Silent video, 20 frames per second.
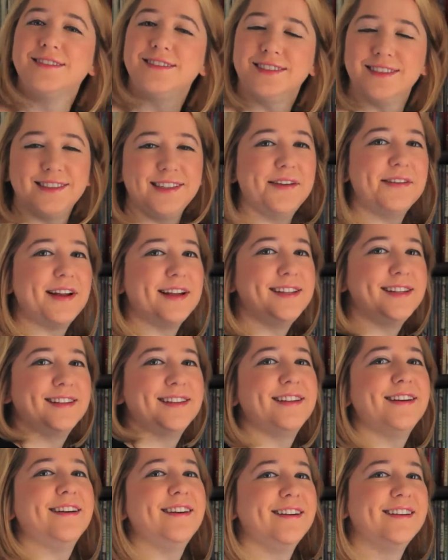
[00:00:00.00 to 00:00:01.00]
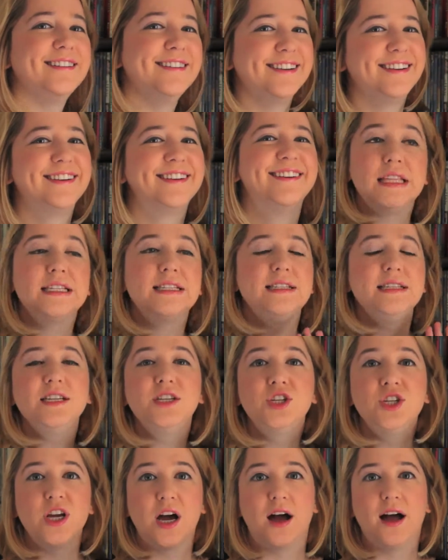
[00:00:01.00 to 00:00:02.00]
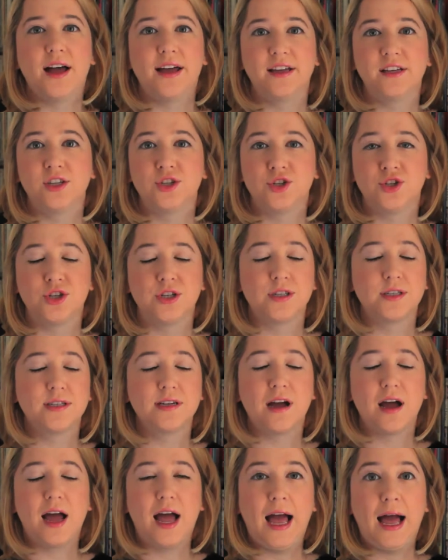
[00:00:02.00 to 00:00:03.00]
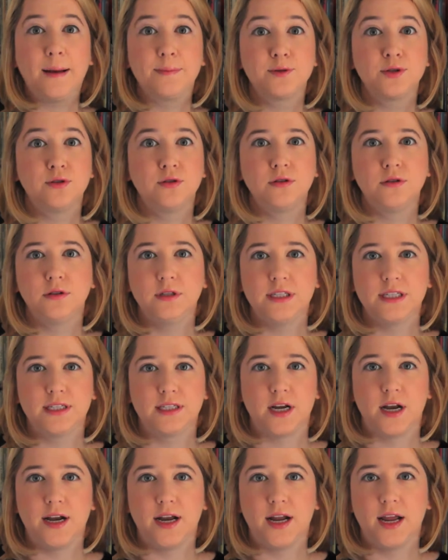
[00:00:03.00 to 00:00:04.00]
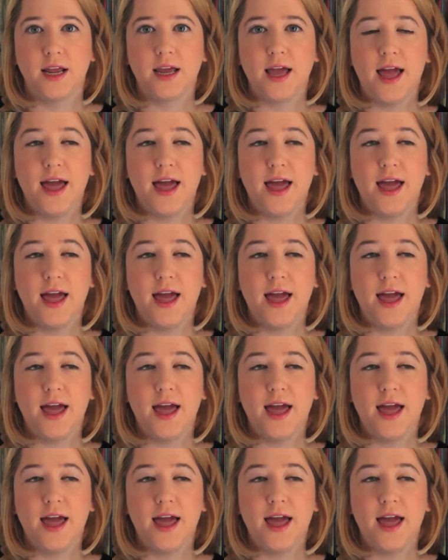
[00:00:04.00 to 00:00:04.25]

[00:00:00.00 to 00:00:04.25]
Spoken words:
See what I did there? The CGI is just absolutely stunning,